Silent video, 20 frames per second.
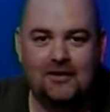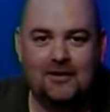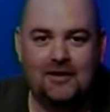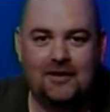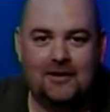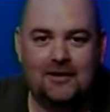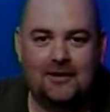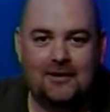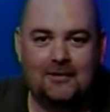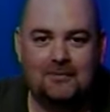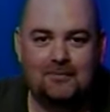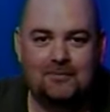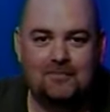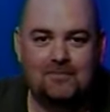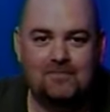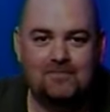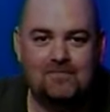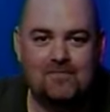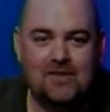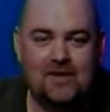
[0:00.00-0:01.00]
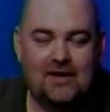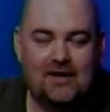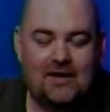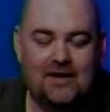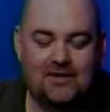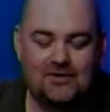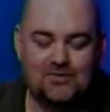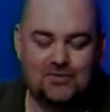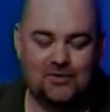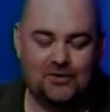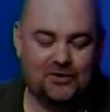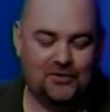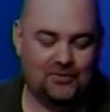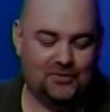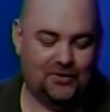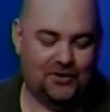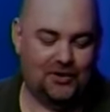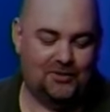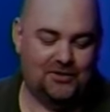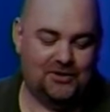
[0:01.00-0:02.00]
Um, as we, are
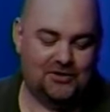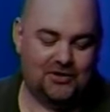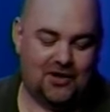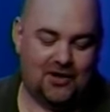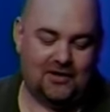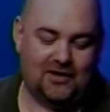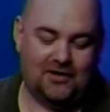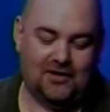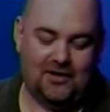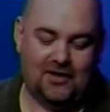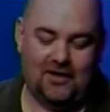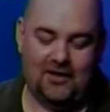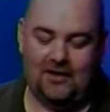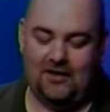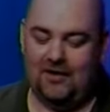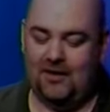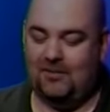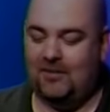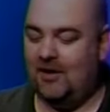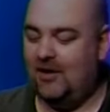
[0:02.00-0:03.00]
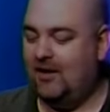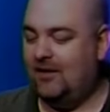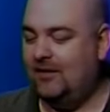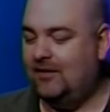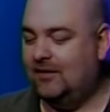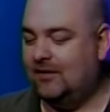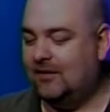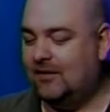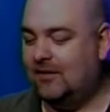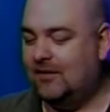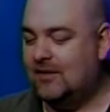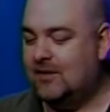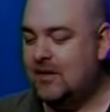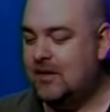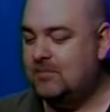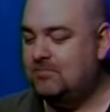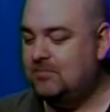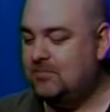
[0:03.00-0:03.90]
going to be talking today about uh,